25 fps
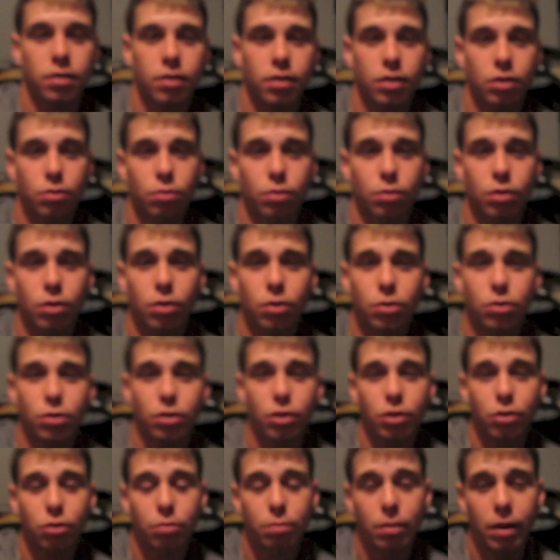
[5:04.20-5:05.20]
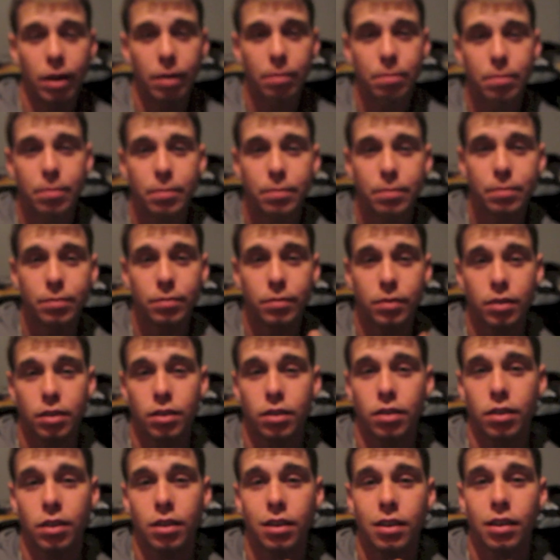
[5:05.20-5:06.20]
This one goes to you, babe.
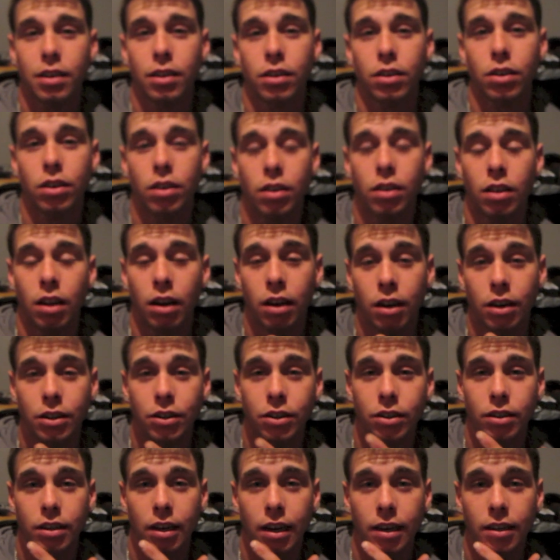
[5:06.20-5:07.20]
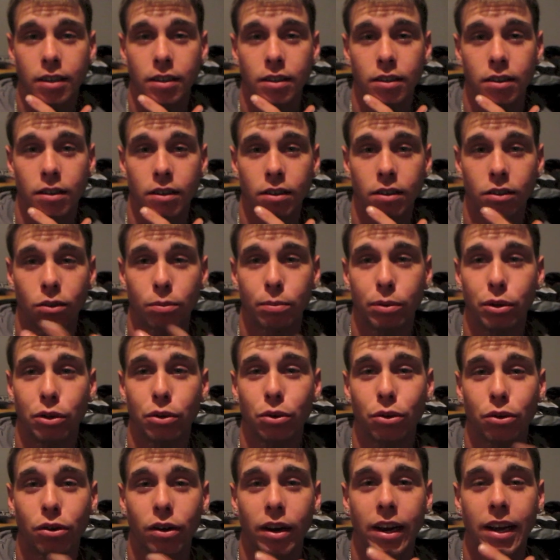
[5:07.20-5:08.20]
Good luck on your test. Hope you
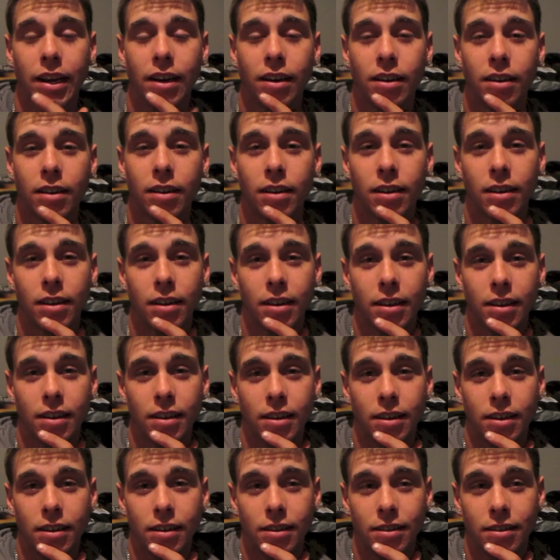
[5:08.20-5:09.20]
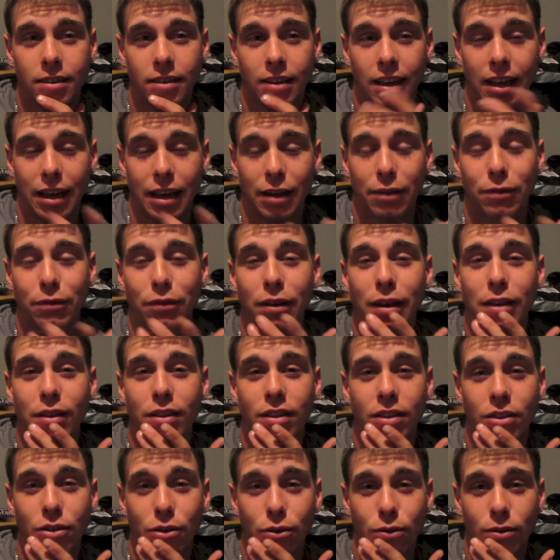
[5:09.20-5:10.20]
do great. I have faith
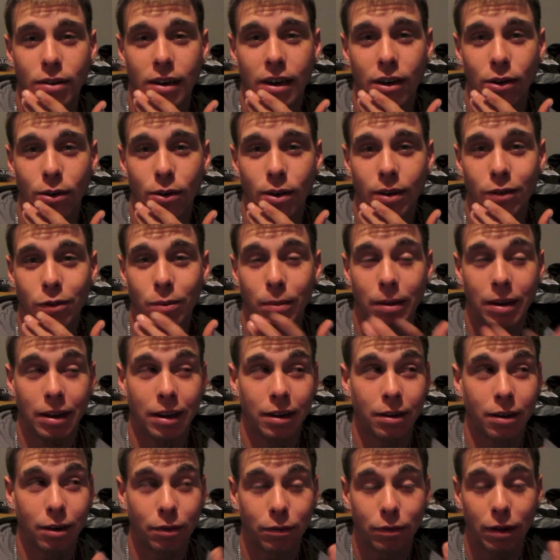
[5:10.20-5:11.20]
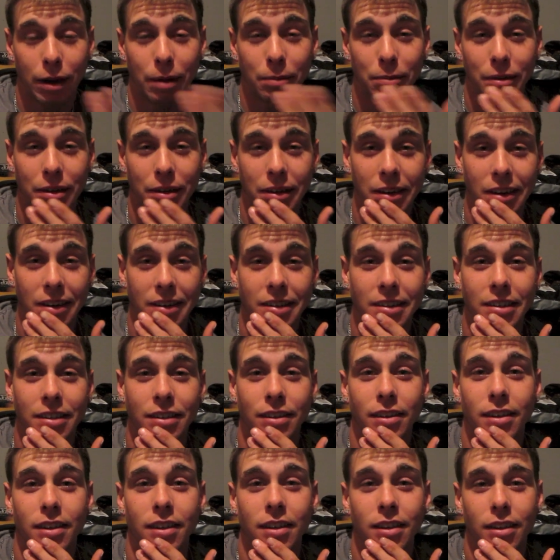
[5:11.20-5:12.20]
in you, and I know everybody in our family does.
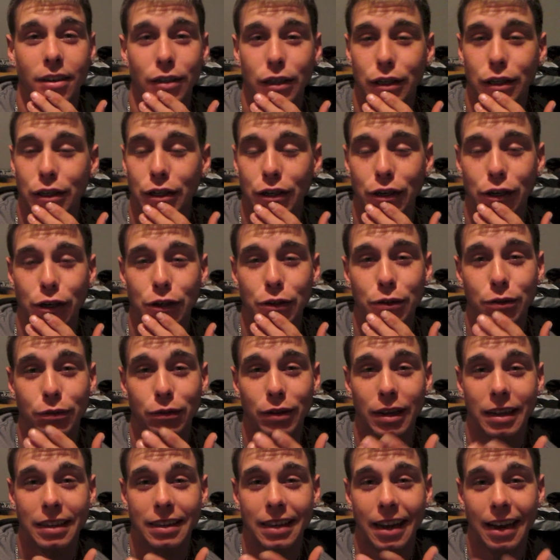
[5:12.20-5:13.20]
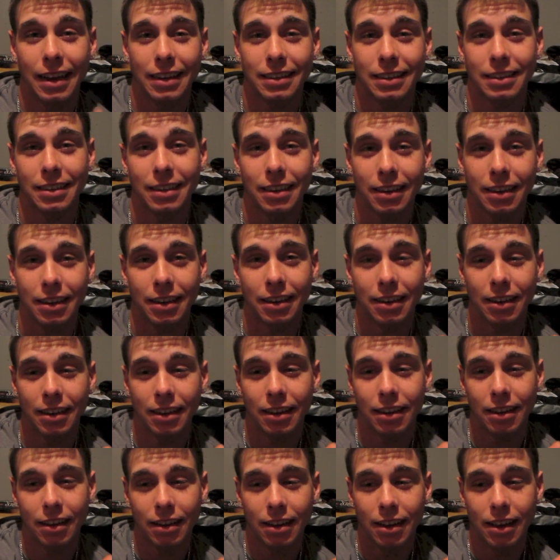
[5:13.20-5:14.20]
You're going to do fantastic.
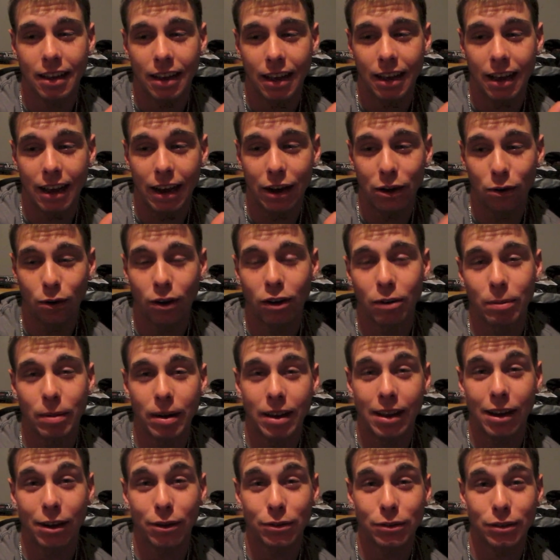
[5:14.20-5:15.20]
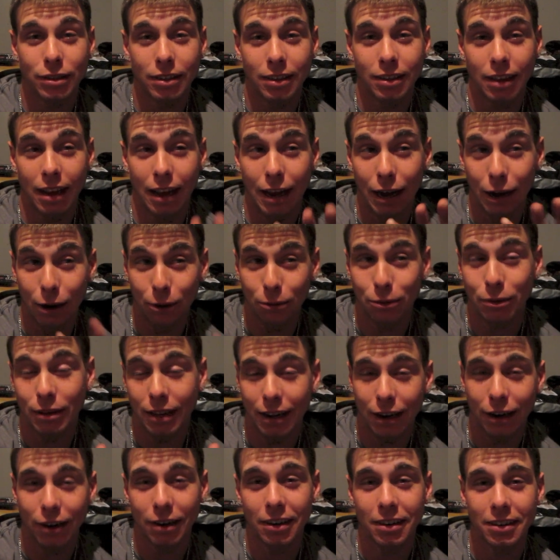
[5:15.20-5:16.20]
And I know everybody else out
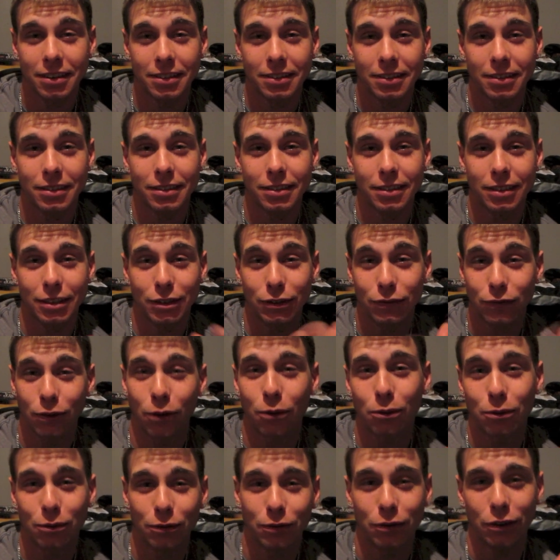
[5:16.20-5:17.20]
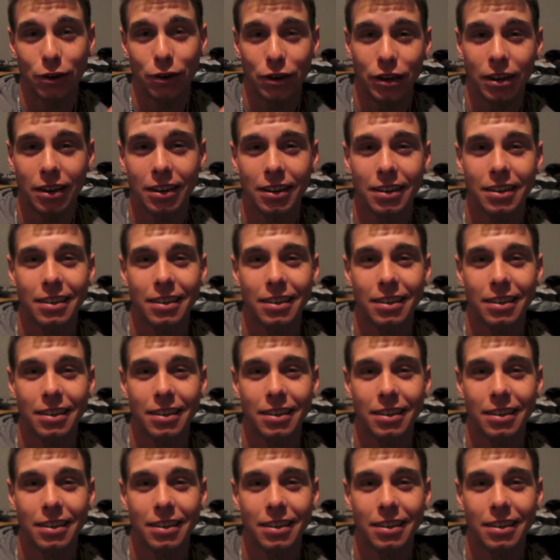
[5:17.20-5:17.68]
there is voting for you.